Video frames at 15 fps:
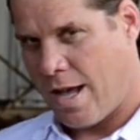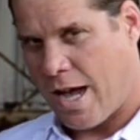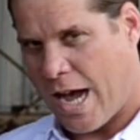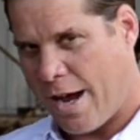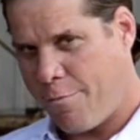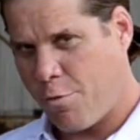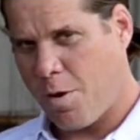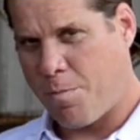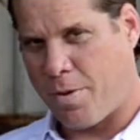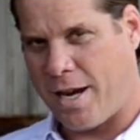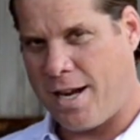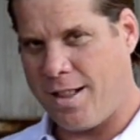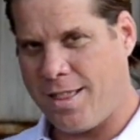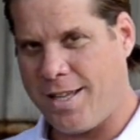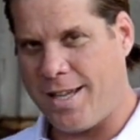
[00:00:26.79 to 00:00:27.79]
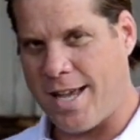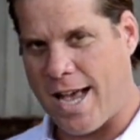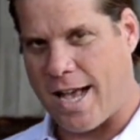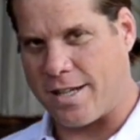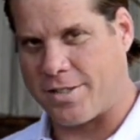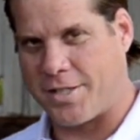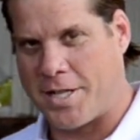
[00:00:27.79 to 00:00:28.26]
I've repeatedly
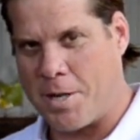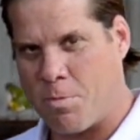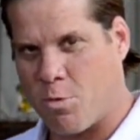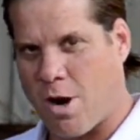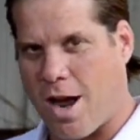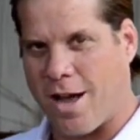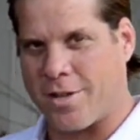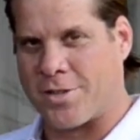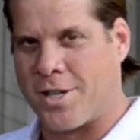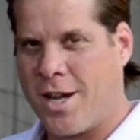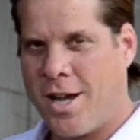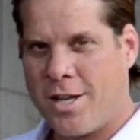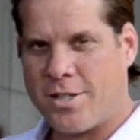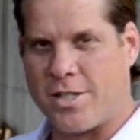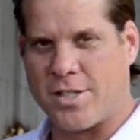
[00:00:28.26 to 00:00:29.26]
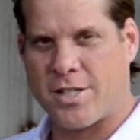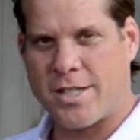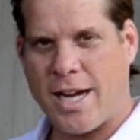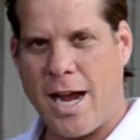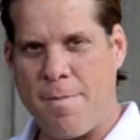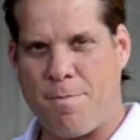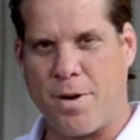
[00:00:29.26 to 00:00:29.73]
asked Tim Ross to
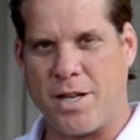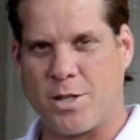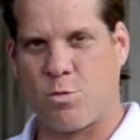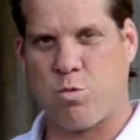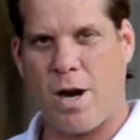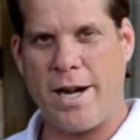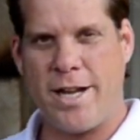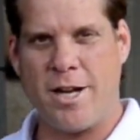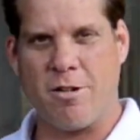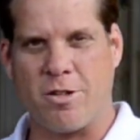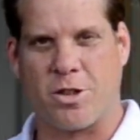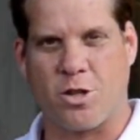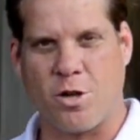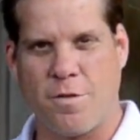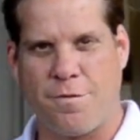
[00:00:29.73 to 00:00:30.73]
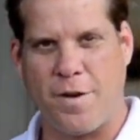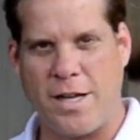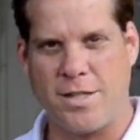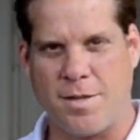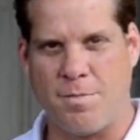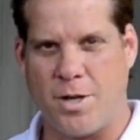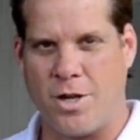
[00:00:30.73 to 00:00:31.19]
Skype us right here at Third
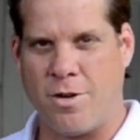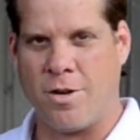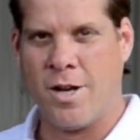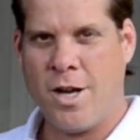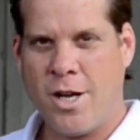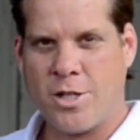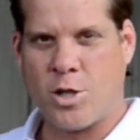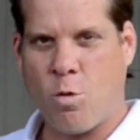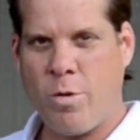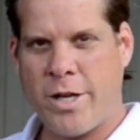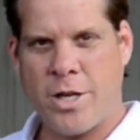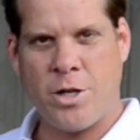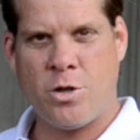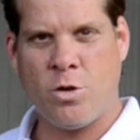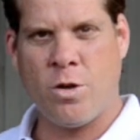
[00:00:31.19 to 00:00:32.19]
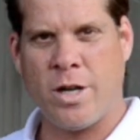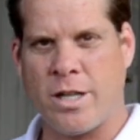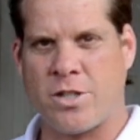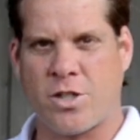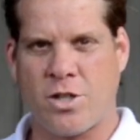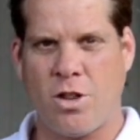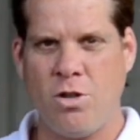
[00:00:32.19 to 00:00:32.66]
Phase of Moon so we could do an
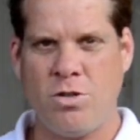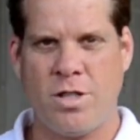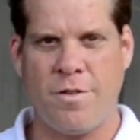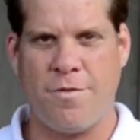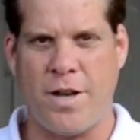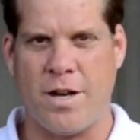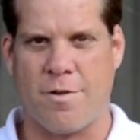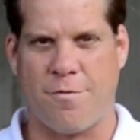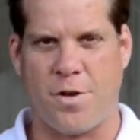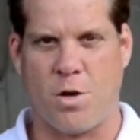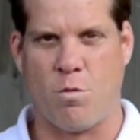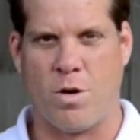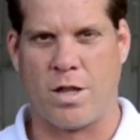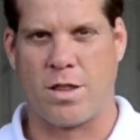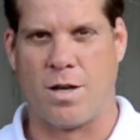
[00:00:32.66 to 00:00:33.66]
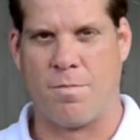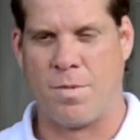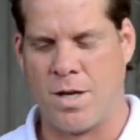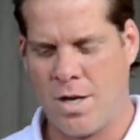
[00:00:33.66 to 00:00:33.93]
exclusive interview with him.